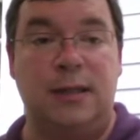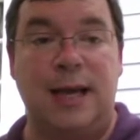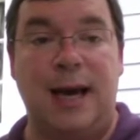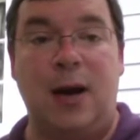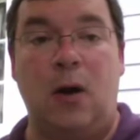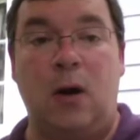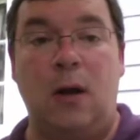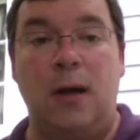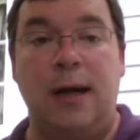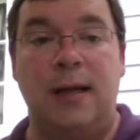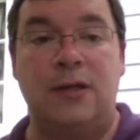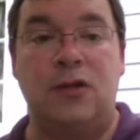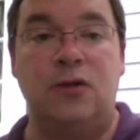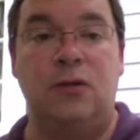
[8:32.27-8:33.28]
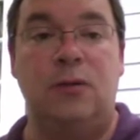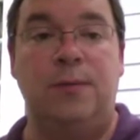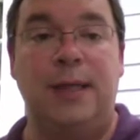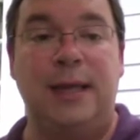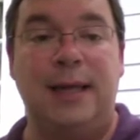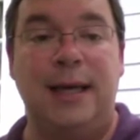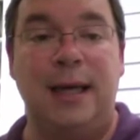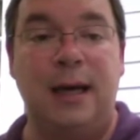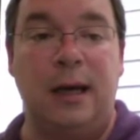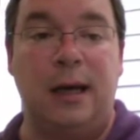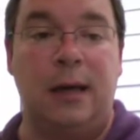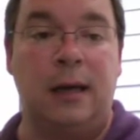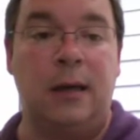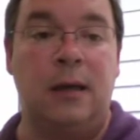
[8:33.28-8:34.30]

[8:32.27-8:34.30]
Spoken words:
That all has to begin